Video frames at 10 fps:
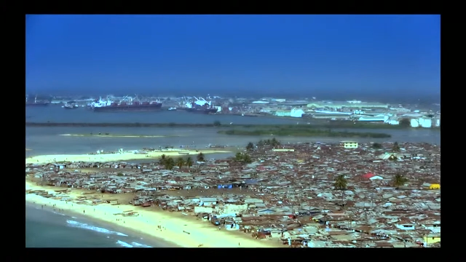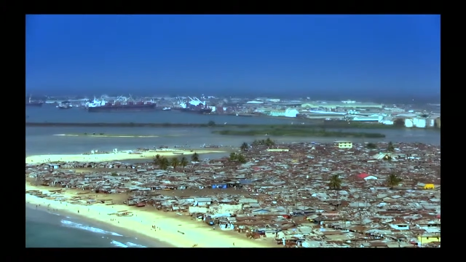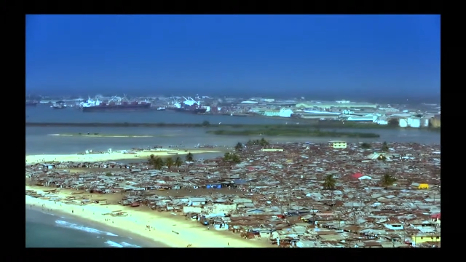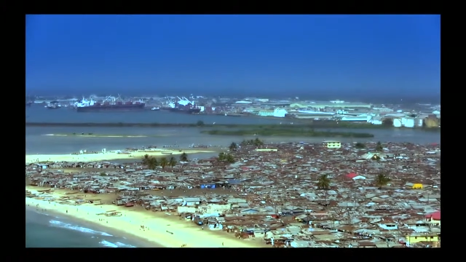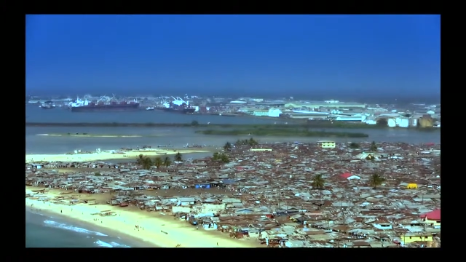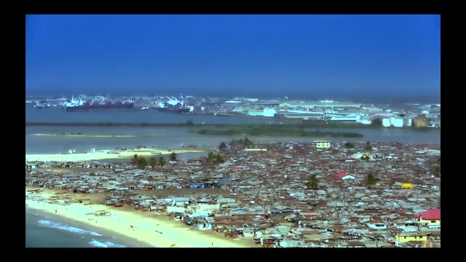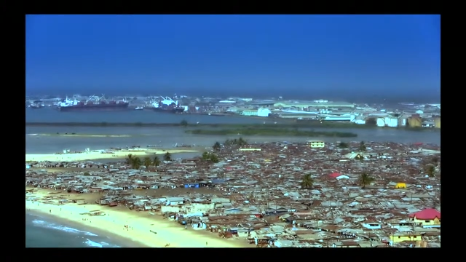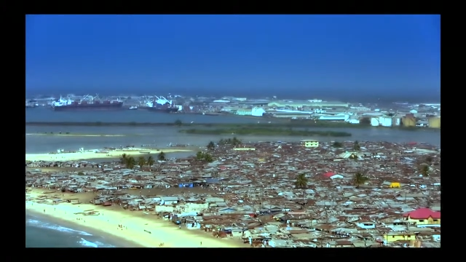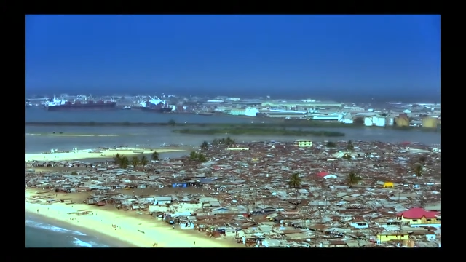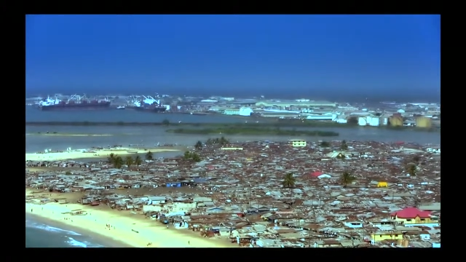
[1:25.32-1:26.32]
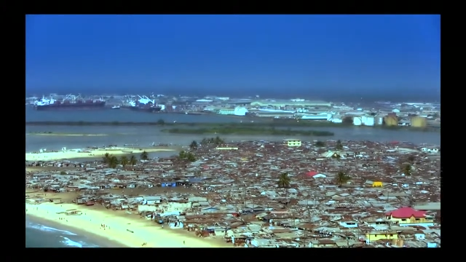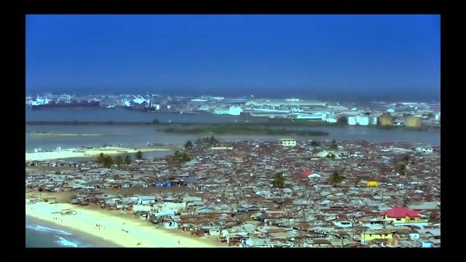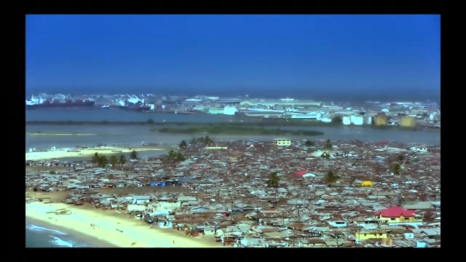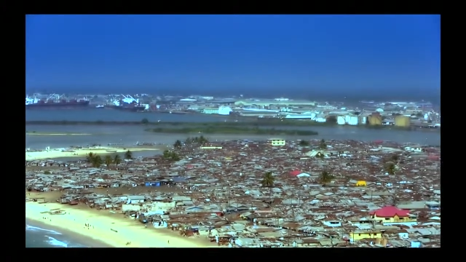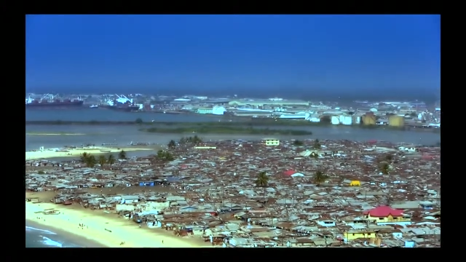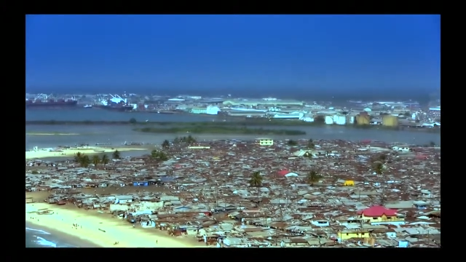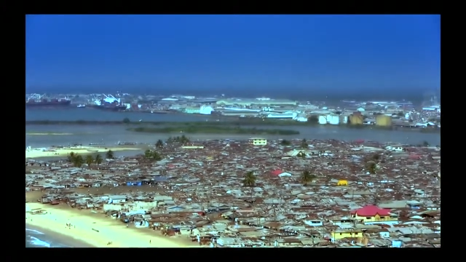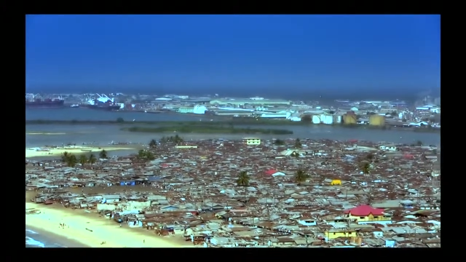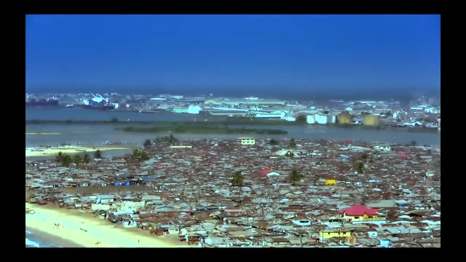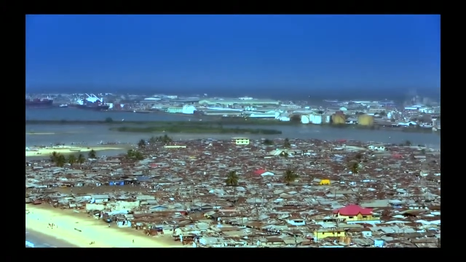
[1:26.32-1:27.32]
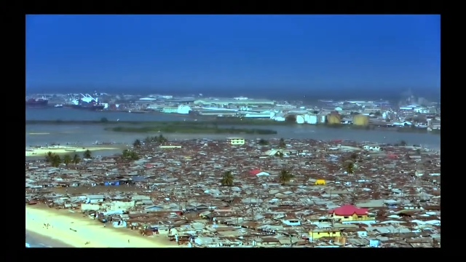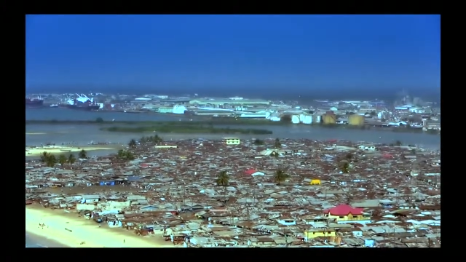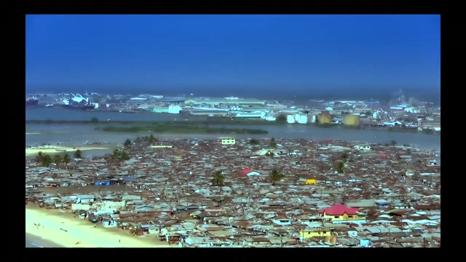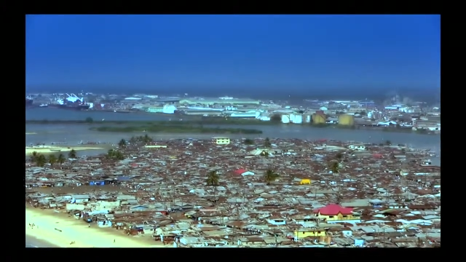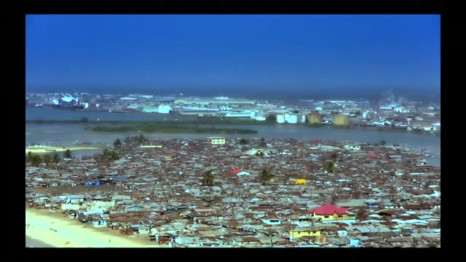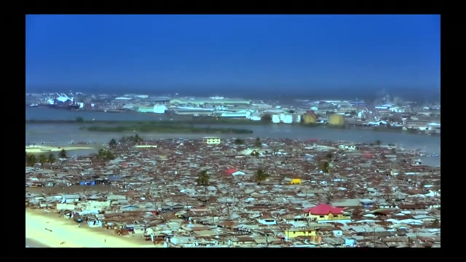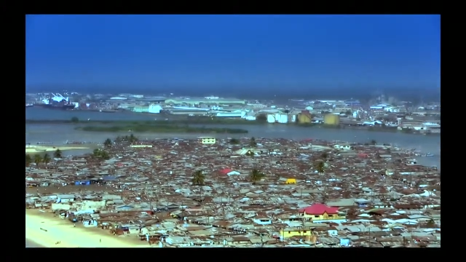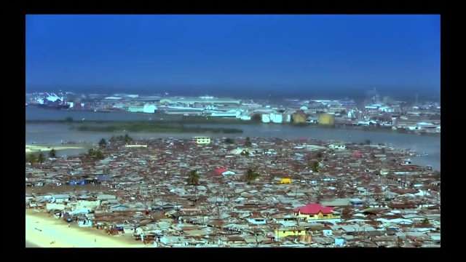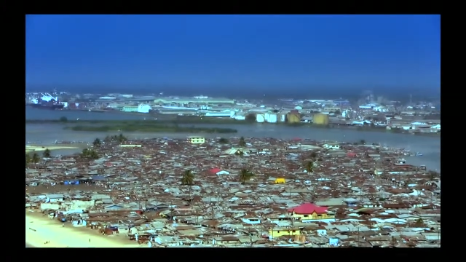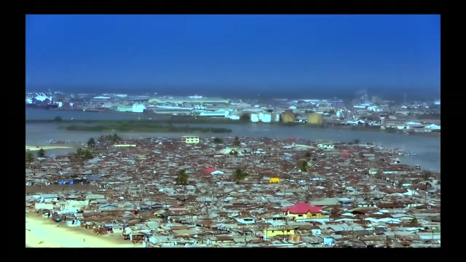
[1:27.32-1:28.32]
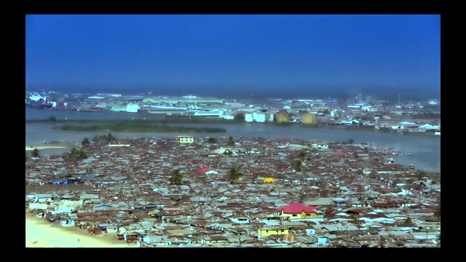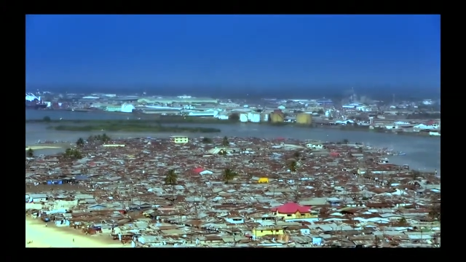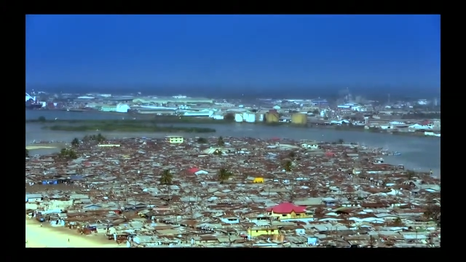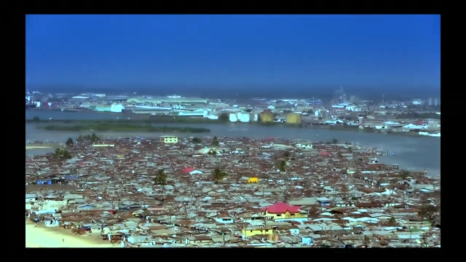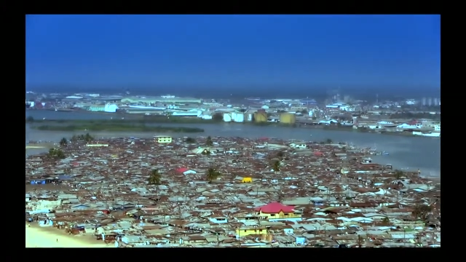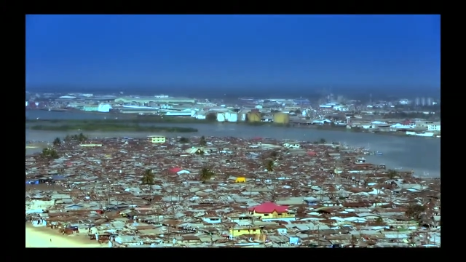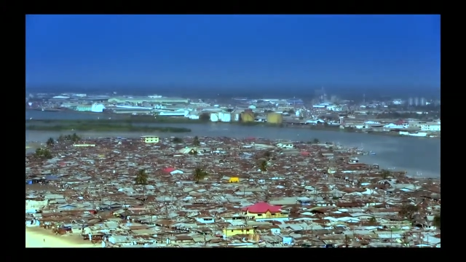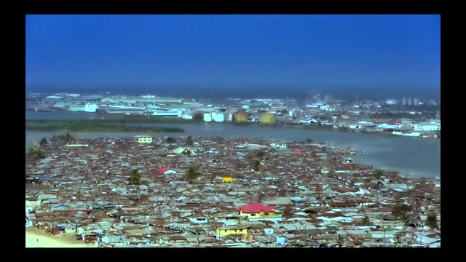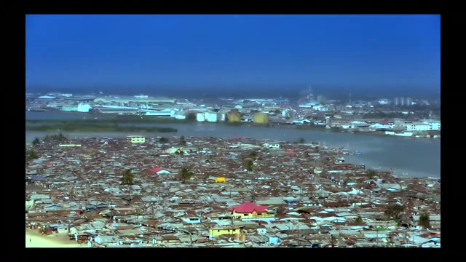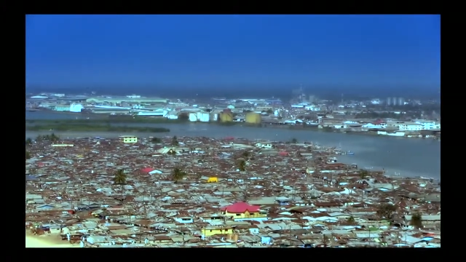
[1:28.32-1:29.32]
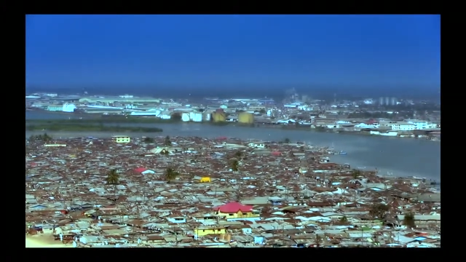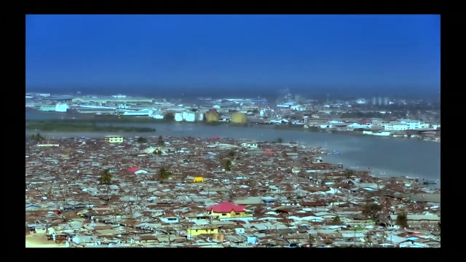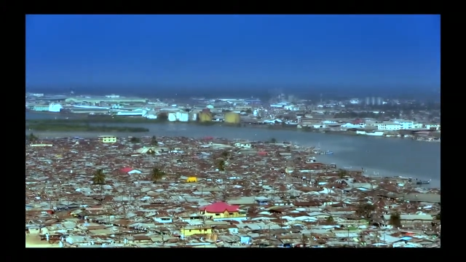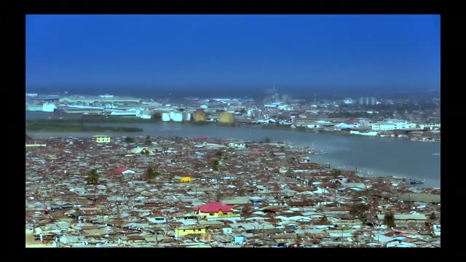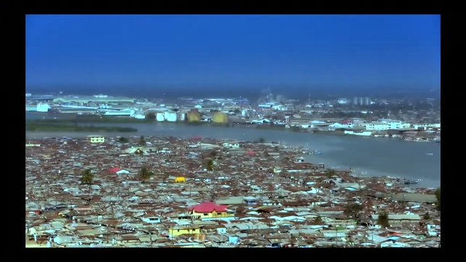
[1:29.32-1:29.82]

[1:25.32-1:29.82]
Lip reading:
No face is visible, so there are no lips to read.